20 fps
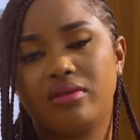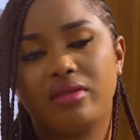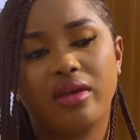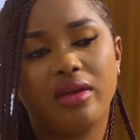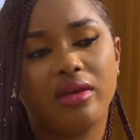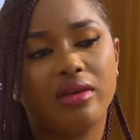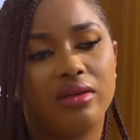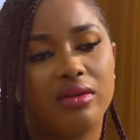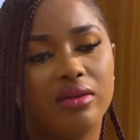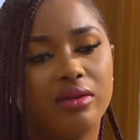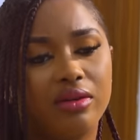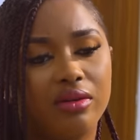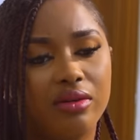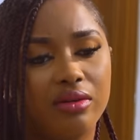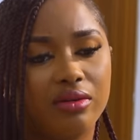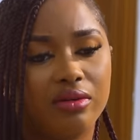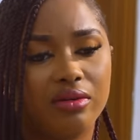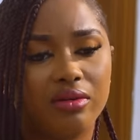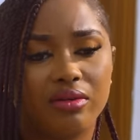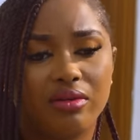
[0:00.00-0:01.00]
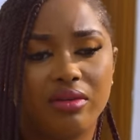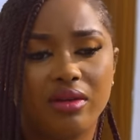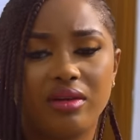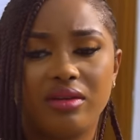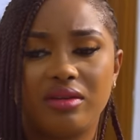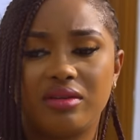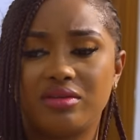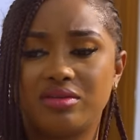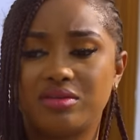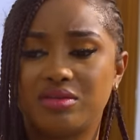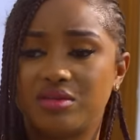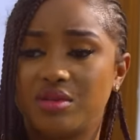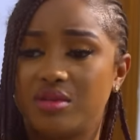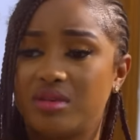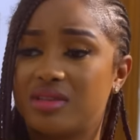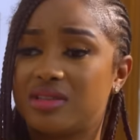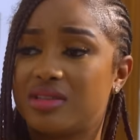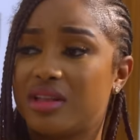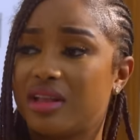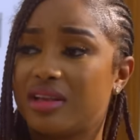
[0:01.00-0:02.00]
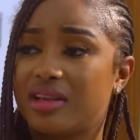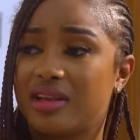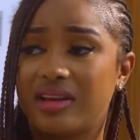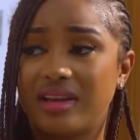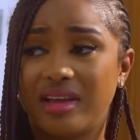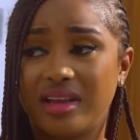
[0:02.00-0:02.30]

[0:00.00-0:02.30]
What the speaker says: thank you. So he's like an